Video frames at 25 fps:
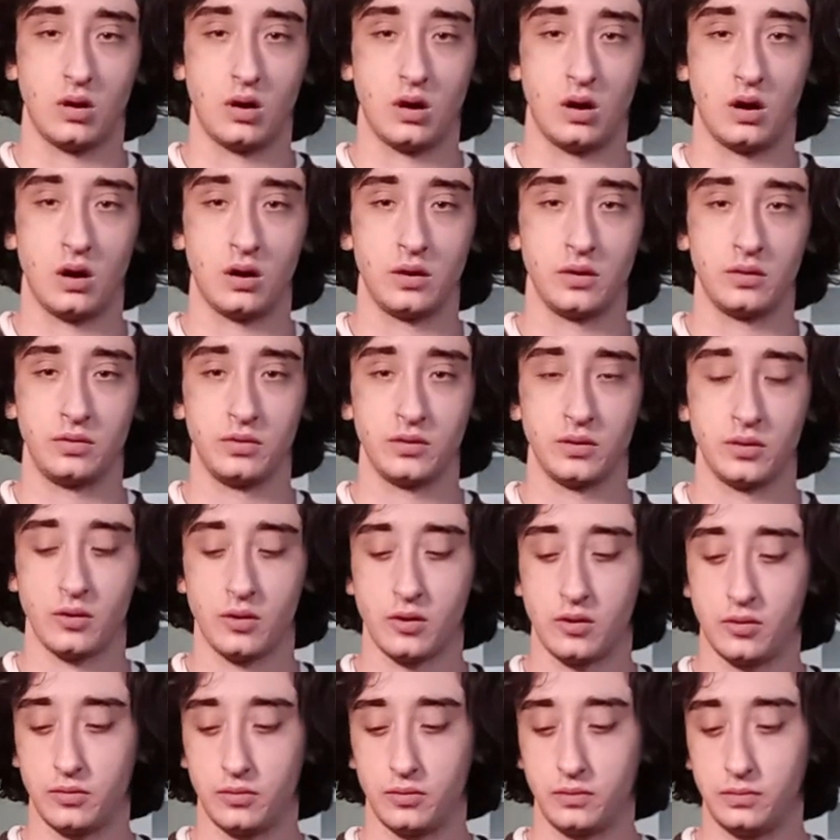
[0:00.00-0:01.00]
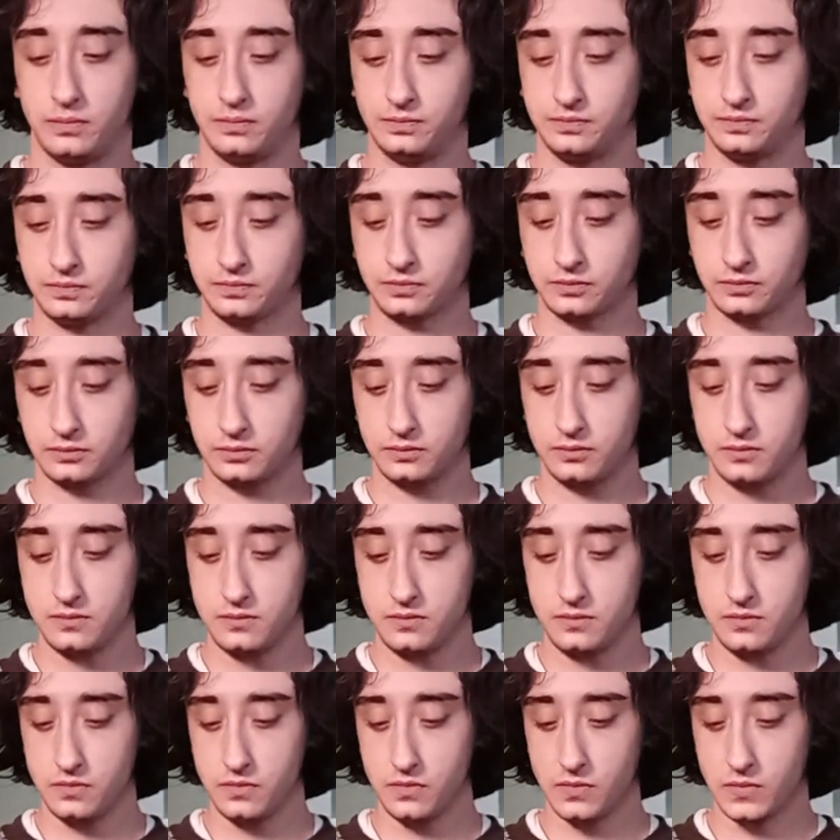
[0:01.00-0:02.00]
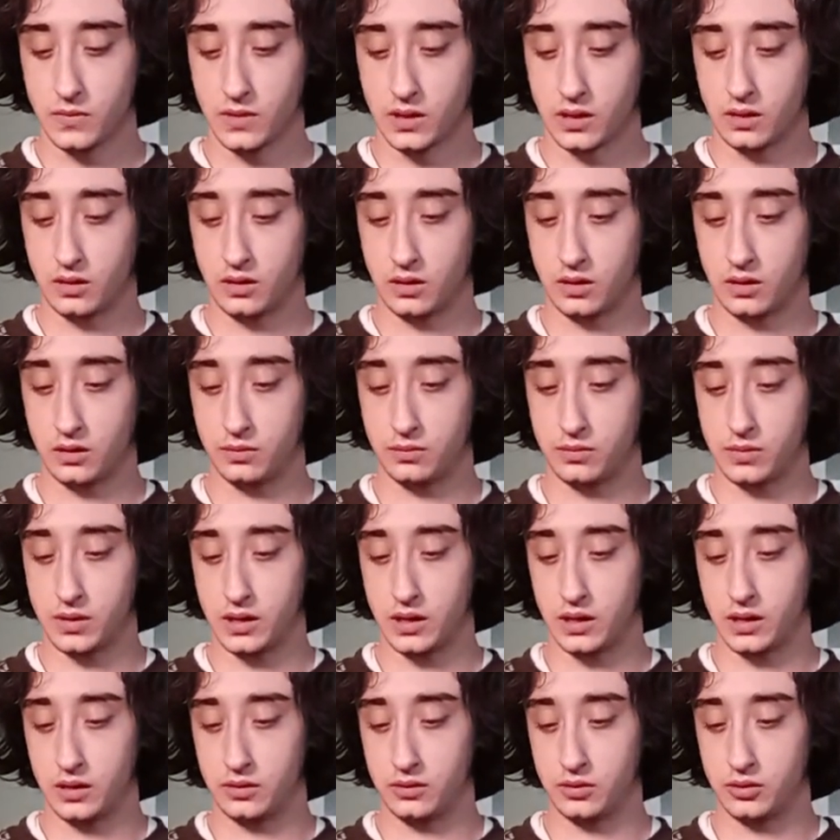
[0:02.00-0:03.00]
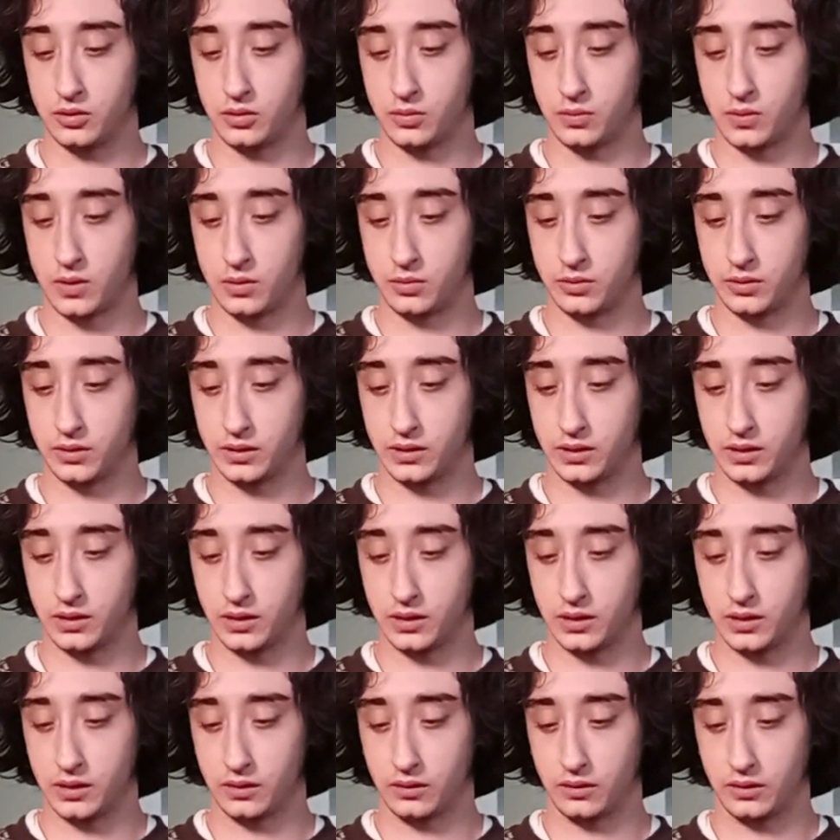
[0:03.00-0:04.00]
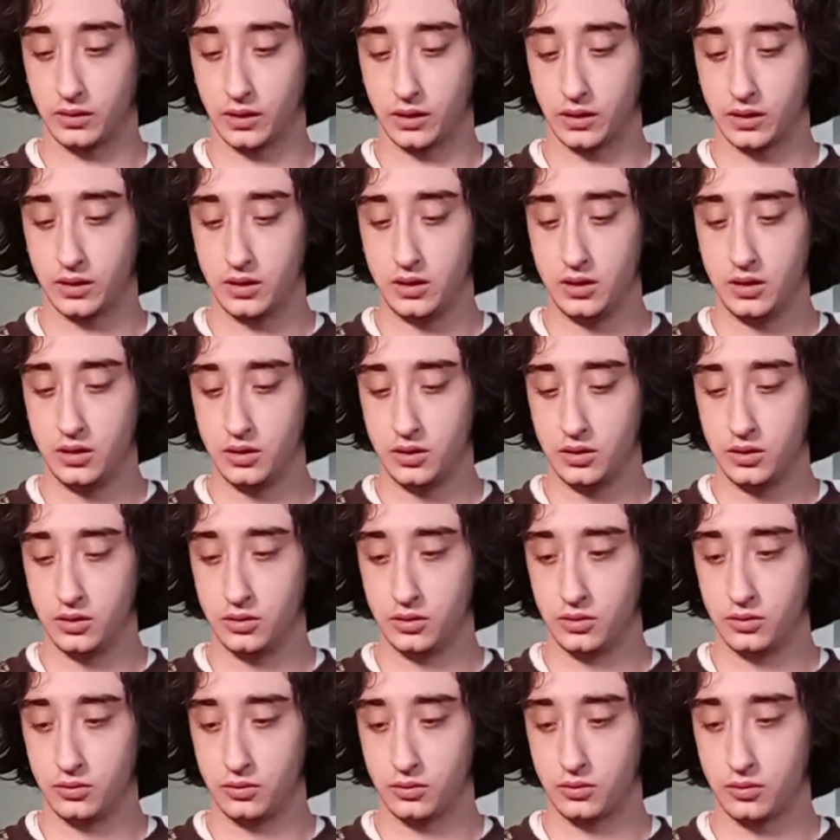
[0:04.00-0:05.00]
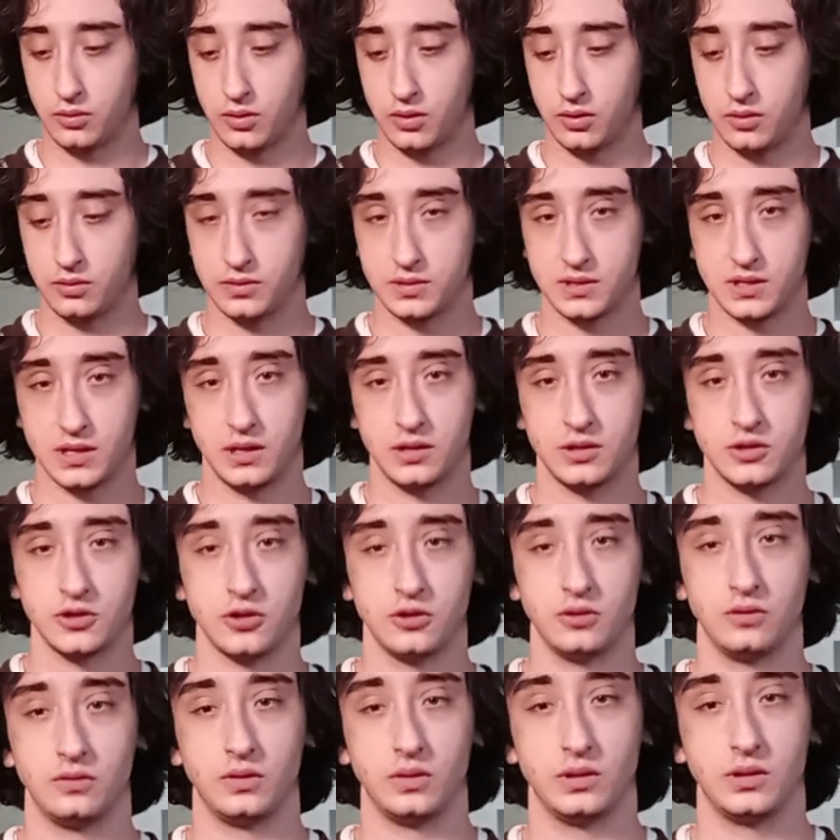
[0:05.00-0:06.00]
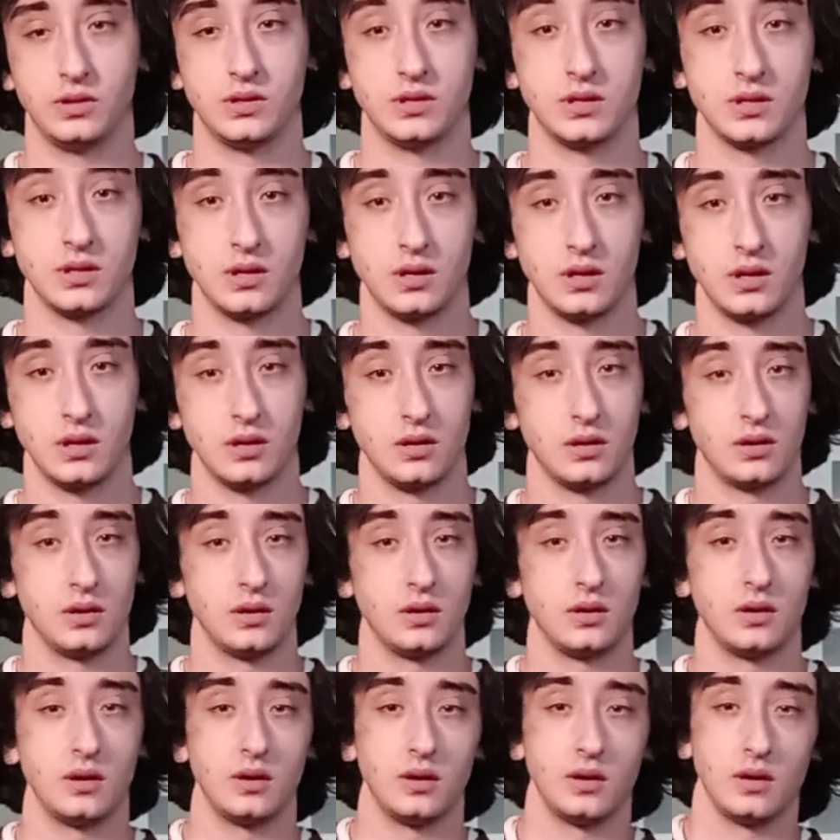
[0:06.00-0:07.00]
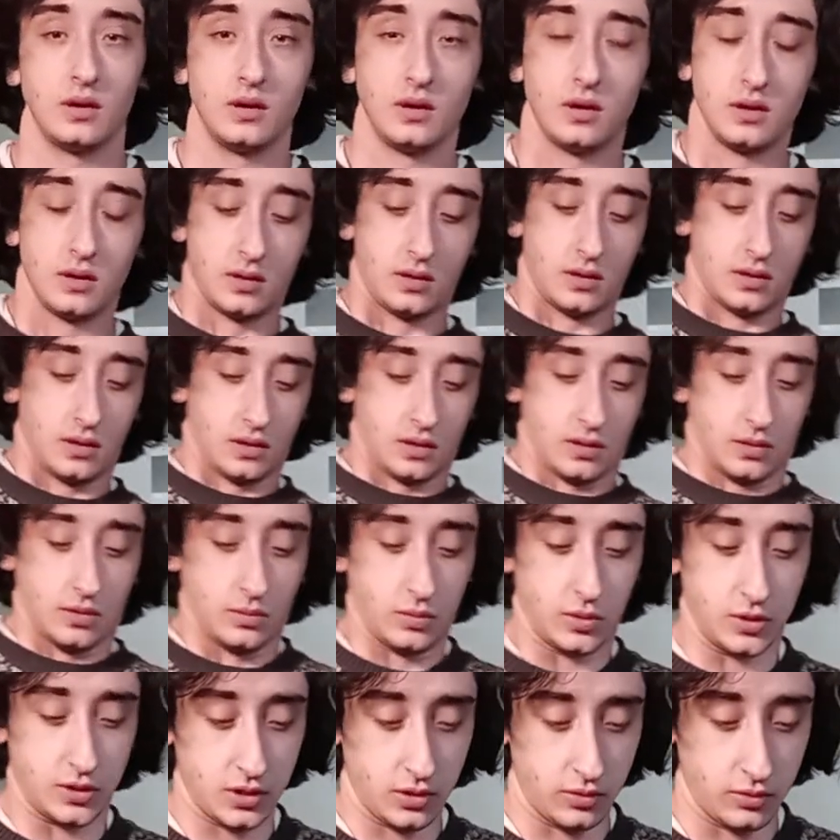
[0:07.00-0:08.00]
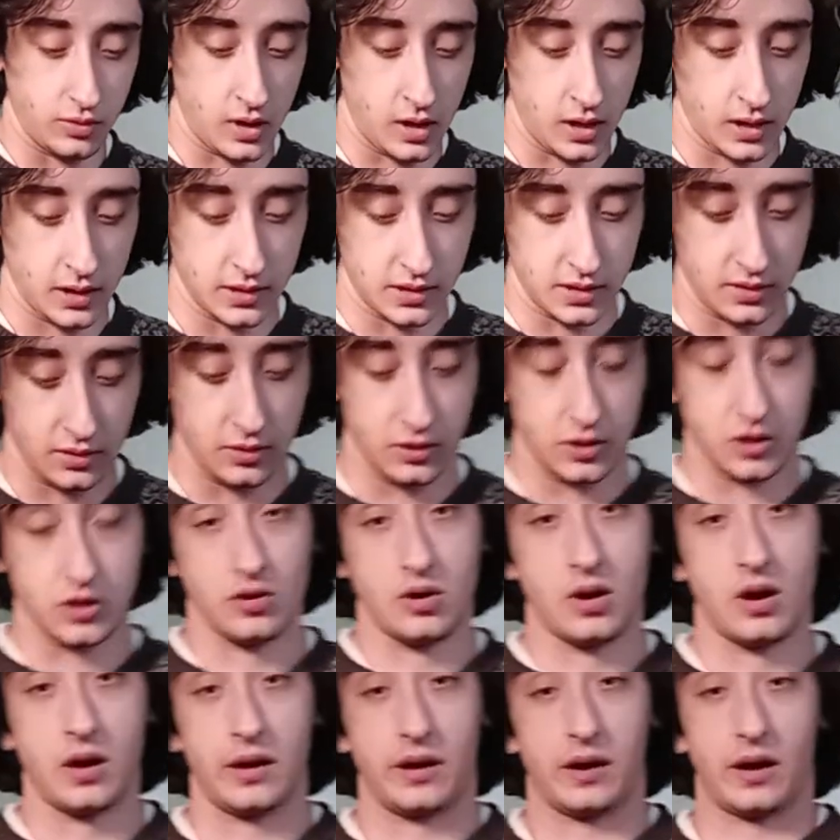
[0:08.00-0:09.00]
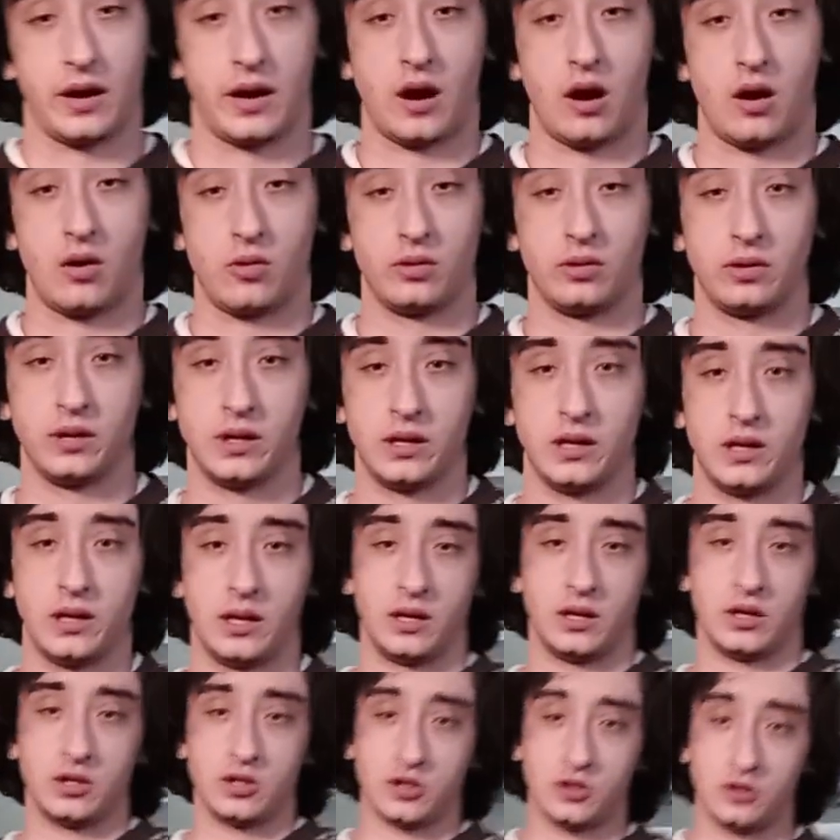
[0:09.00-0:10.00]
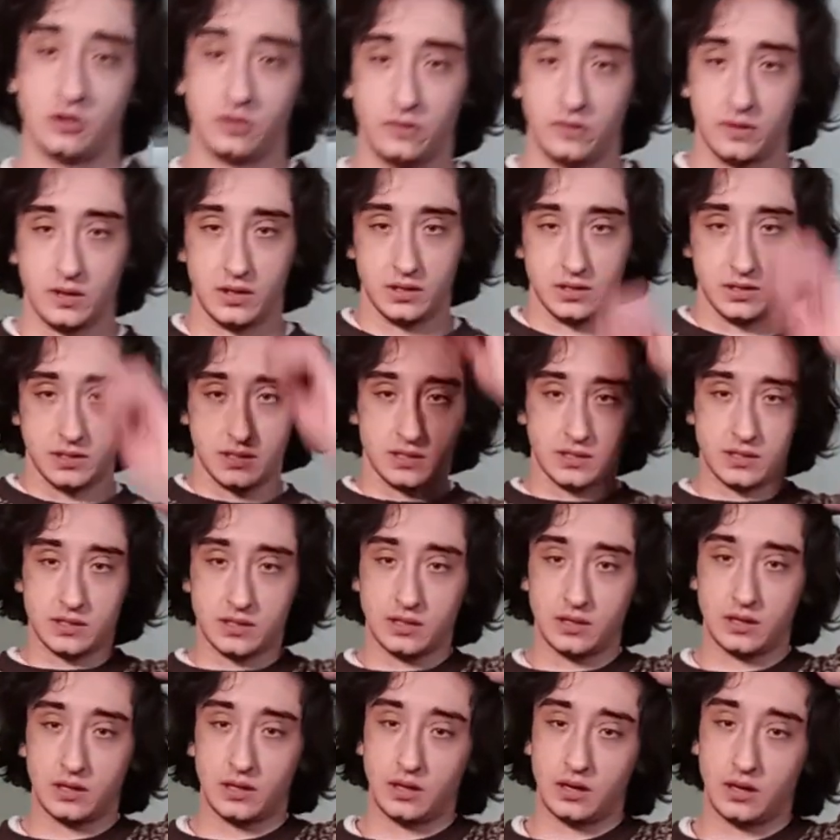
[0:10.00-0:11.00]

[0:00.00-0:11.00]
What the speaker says: on their own. And I know you're probably thinking like, ew, gross, anchovies. But don't knock it till you try it. I got really into anchovies